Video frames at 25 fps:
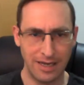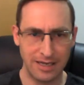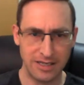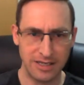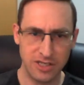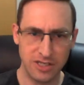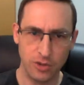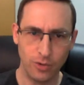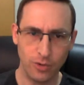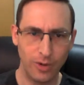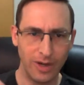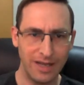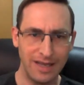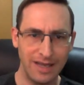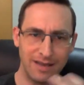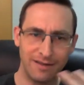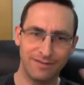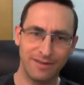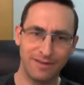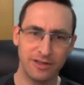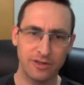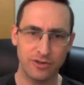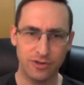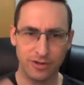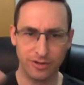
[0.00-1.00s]
SOA,
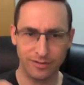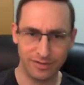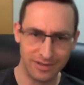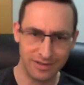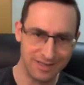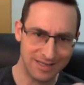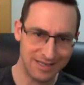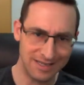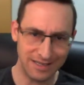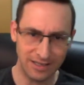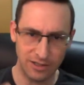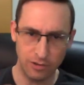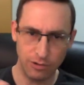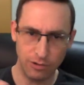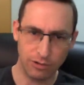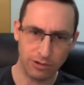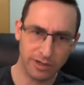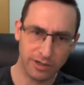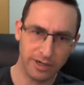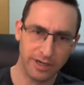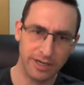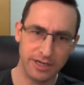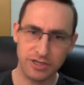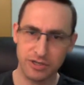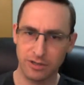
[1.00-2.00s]
event-driven
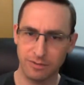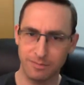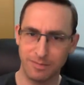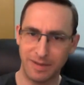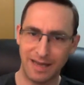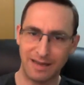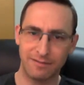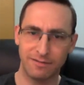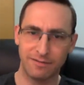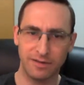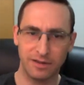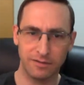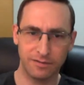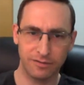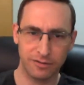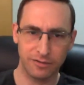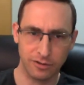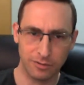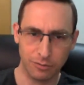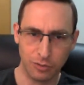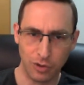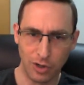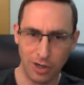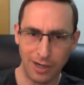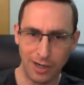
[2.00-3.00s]
CQRS are a bad fit
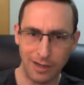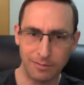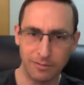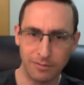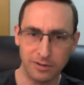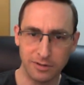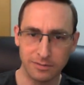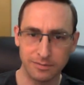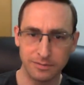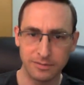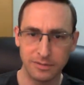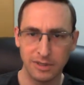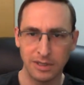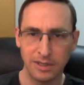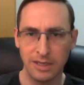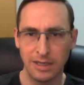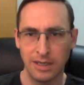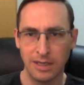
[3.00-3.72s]
for a problem.